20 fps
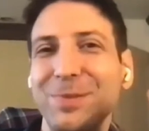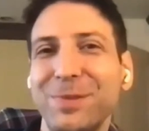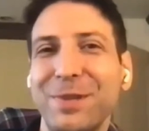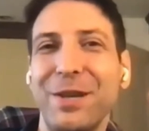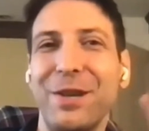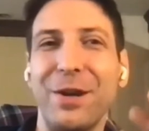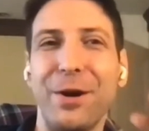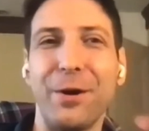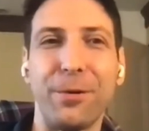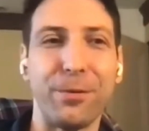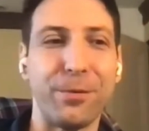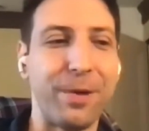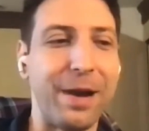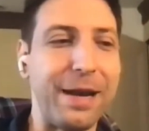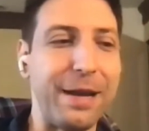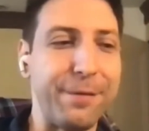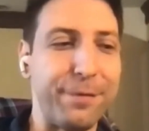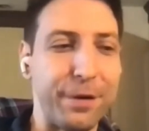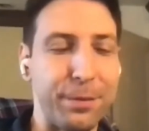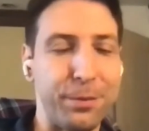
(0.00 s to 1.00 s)

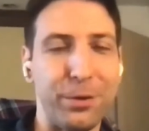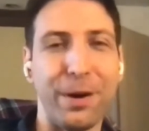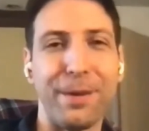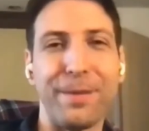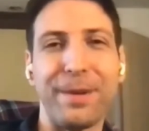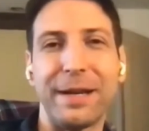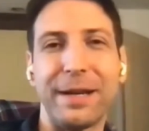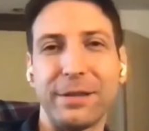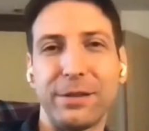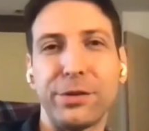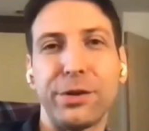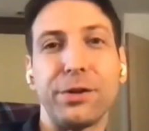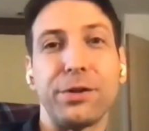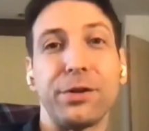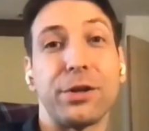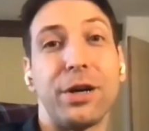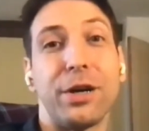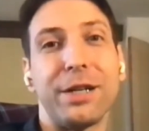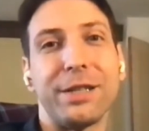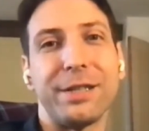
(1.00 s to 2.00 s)
ready for deployment in
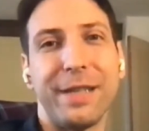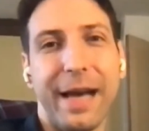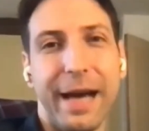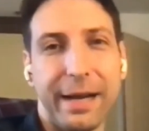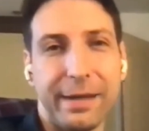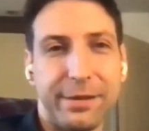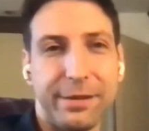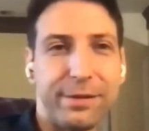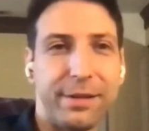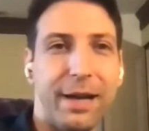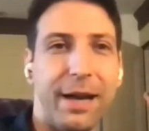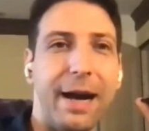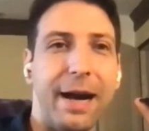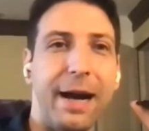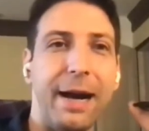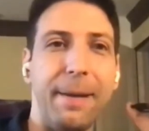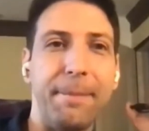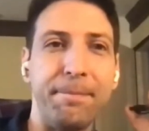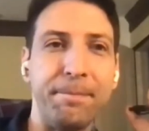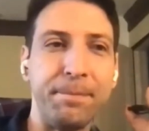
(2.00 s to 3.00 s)
certain contexts,
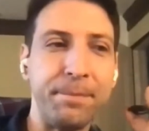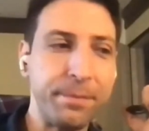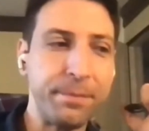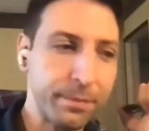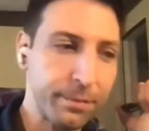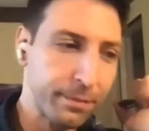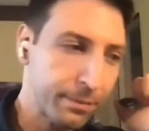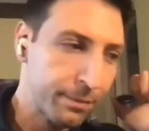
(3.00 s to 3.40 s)
or